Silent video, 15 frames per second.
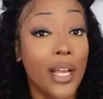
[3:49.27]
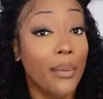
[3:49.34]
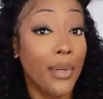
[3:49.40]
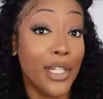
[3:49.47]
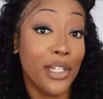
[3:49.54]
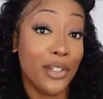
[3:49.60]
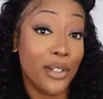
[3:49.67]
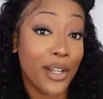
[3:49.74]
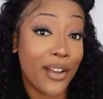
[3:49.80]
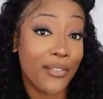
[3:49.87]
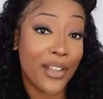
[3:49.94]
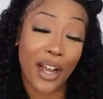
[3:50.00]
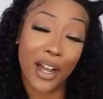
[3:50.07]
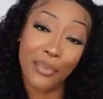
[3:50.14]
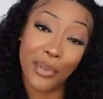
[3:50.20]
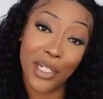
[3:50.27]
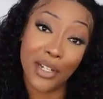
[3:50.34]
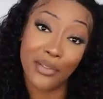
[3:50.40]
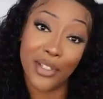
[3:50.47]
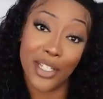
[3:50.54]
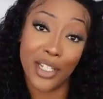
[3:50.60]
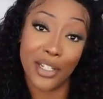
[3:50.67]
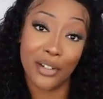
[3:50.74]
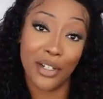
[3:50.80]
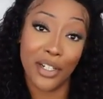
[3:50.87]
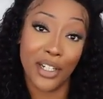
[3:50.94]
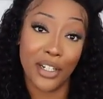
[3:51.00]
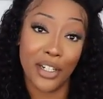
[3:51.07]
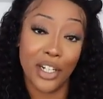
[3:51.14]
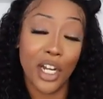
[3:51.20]
but you do have the option of securing
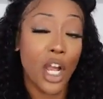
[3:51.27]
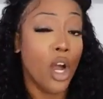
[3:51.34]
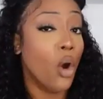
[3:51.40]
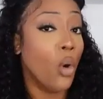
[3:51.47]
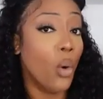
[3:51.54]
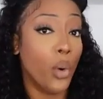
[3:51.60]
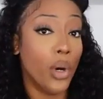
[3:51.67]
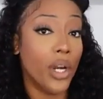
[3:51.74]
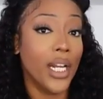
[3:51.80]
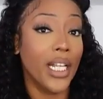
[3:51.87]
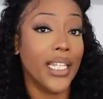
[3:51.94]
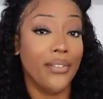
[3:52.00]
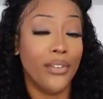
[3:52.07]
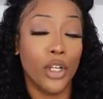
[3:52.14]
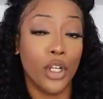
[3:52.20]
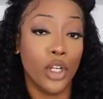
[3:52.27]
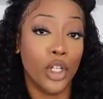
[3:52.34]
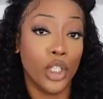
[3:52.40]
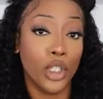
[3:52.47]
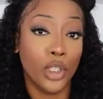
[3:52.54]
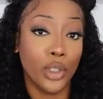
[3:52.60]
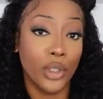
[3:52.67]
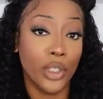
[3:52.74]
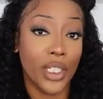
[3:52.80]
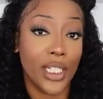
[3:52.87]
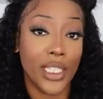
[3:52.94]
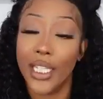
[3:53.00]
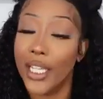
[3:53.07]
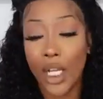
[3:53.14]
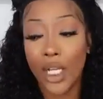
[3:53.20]
her or leaving her glueless.